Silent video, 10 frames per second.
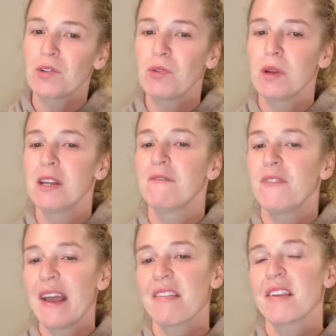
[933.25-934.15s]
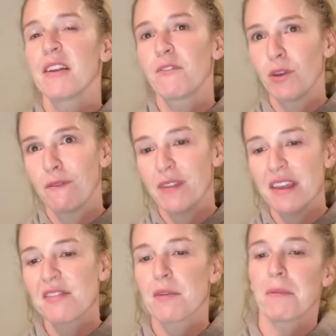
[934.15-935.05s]
to invest in a few of
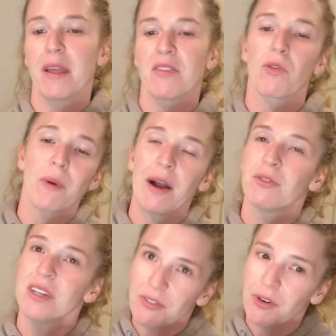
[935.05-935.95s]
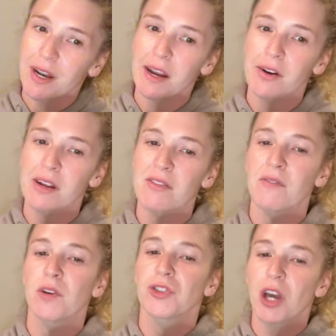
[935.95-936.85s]
these to place around different areas of
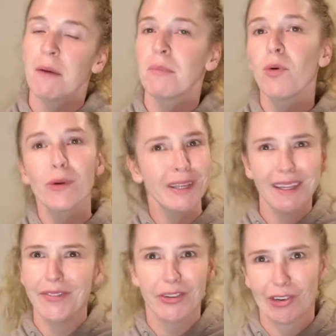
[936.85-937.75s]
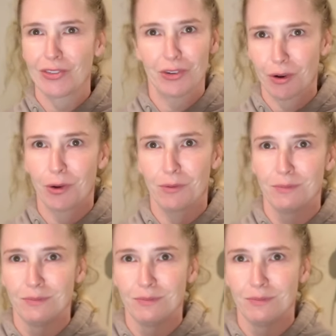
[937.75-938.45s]
your shop or even just your home.